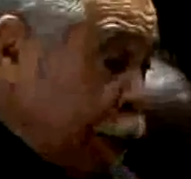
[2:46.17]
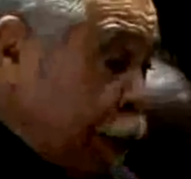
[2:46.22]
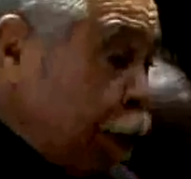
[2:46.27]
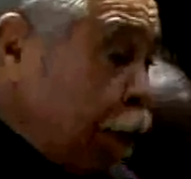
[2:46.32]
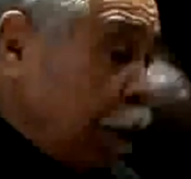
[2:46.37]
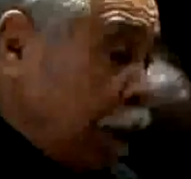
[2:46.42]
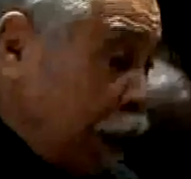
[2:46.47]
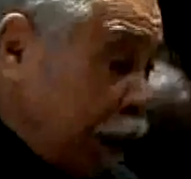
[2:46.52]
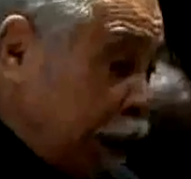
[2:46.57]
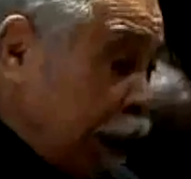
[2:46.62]

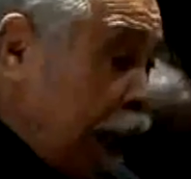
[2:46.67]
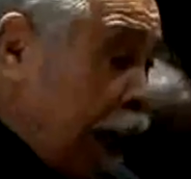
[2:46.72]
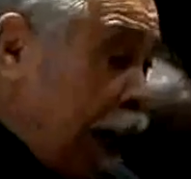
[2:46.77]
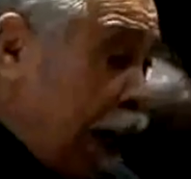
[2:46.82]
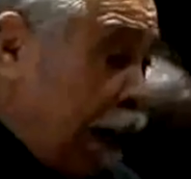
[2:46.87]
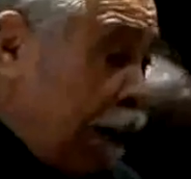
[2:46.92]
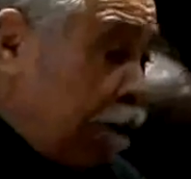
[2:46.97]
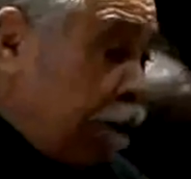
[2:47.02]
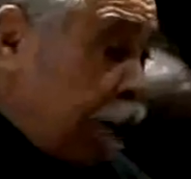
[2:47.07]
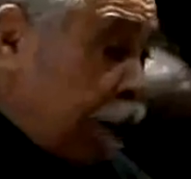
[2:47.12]
Two are
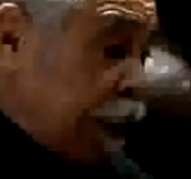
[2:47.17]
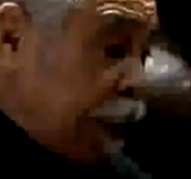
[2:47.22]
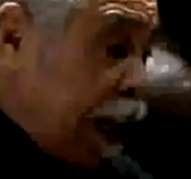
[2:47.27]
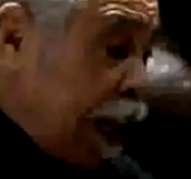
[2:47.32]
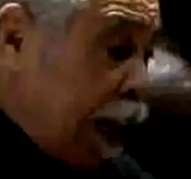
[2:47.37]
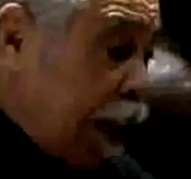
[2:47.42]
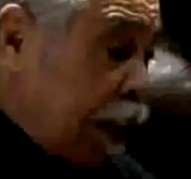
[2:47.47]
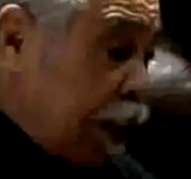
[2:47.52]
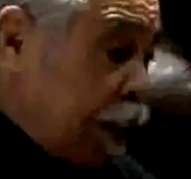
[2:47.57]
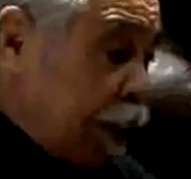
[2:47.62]

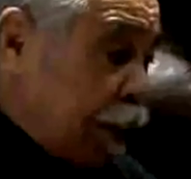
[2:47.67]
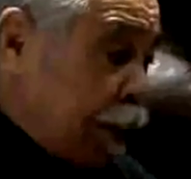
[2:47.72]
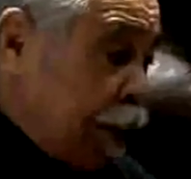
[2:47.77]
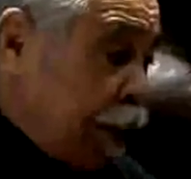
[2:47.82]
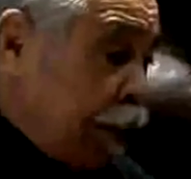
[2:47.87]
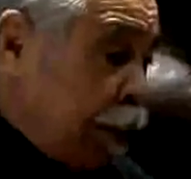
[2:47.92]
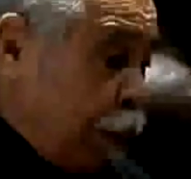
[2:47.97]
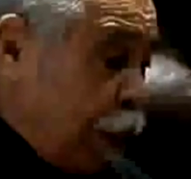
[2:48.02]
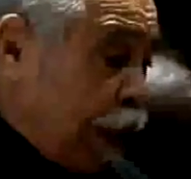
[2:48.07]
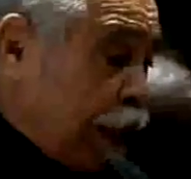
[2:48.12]
retired
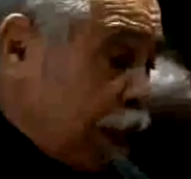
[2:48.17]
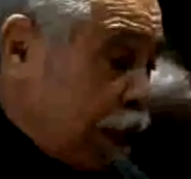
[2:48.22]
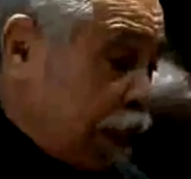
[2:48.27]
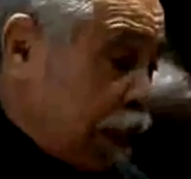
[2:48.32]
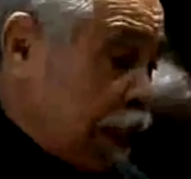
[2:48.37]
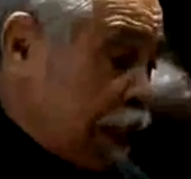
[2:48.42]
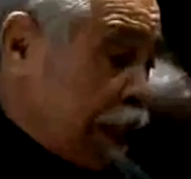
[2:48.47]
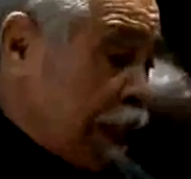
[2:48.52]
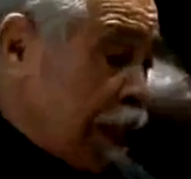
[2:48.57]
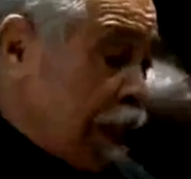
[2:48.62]
attorney. One is
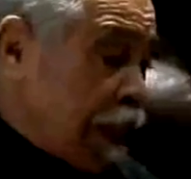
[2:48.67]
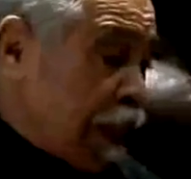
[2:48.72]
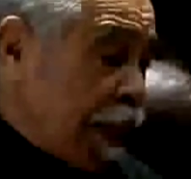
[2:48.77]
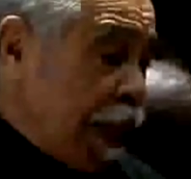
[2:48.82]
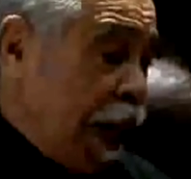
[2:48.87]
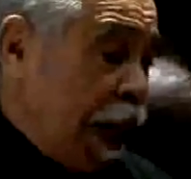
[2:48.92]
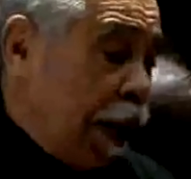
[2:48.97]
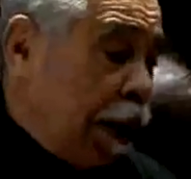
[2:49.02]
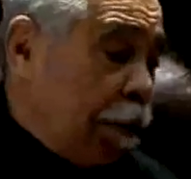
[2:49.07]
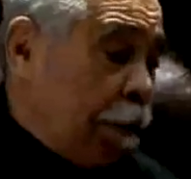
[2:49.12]
deceased
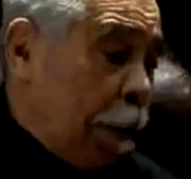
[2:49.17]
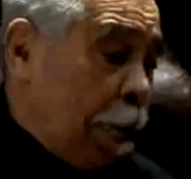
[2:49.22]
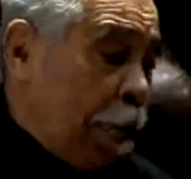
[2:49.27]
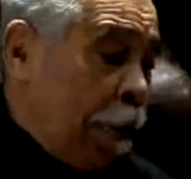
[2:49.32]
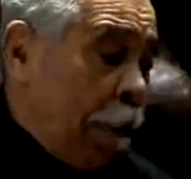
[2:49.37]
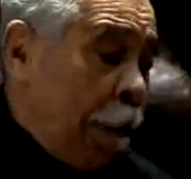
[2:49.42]
now.